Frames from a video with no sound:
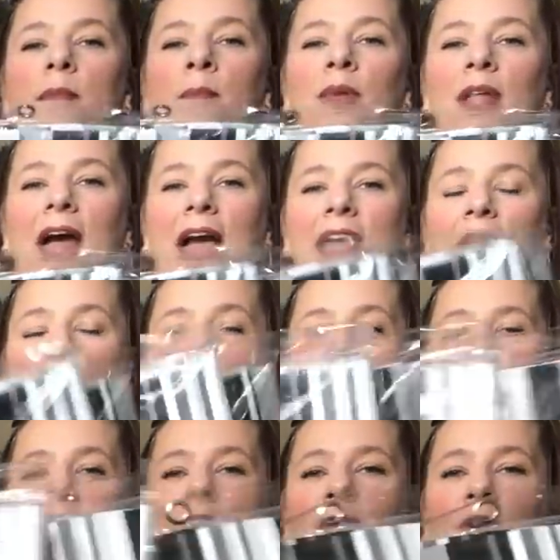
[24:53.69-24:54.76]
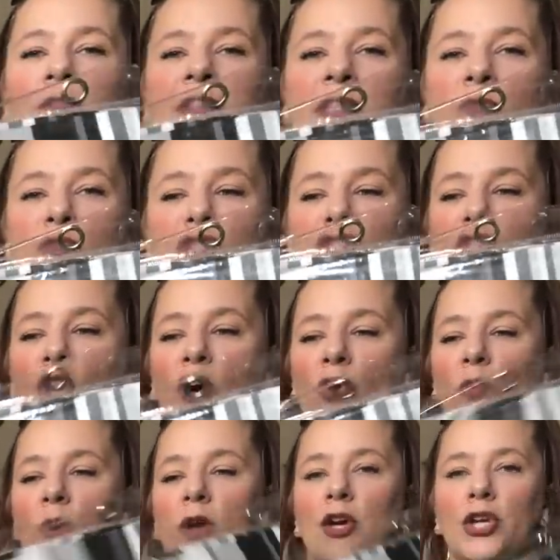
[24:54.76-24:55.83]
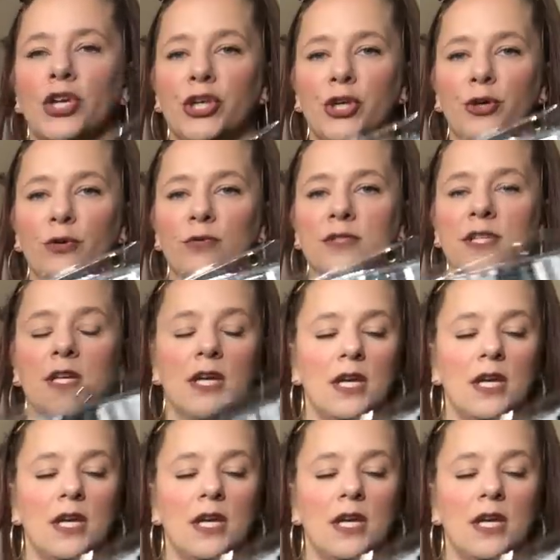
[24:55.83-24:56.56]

black and white. I thought these were so cute.